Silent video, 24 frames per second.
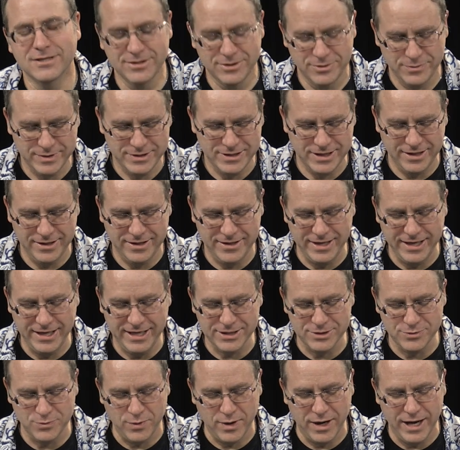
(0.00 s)
which I think
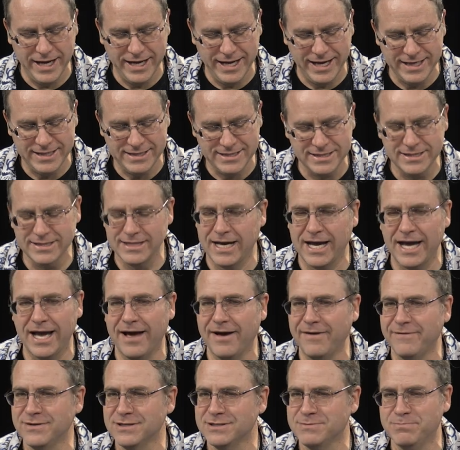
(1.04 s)
is why I didn't
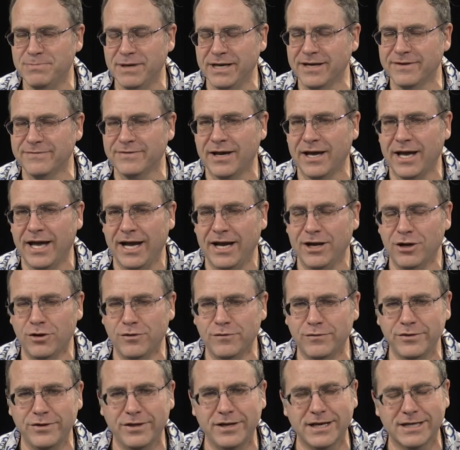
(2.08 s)
have as big of a
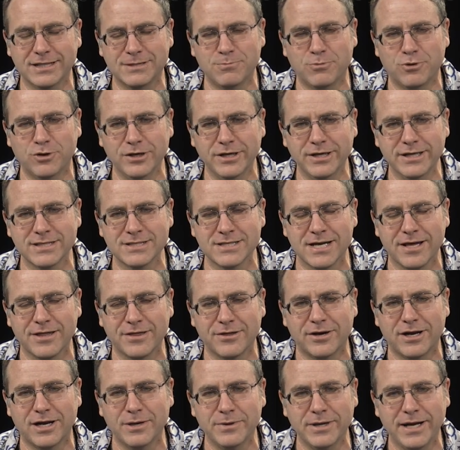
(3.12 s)
hangover the next morning as I
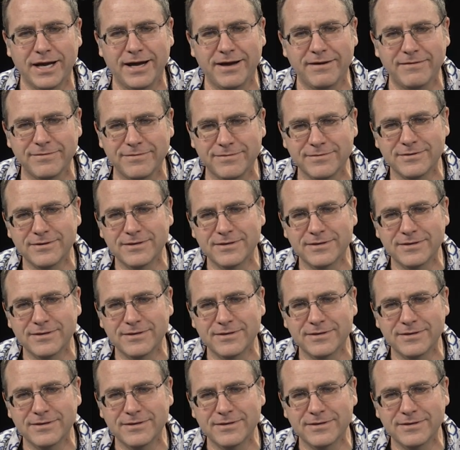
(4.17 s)
thought I would have,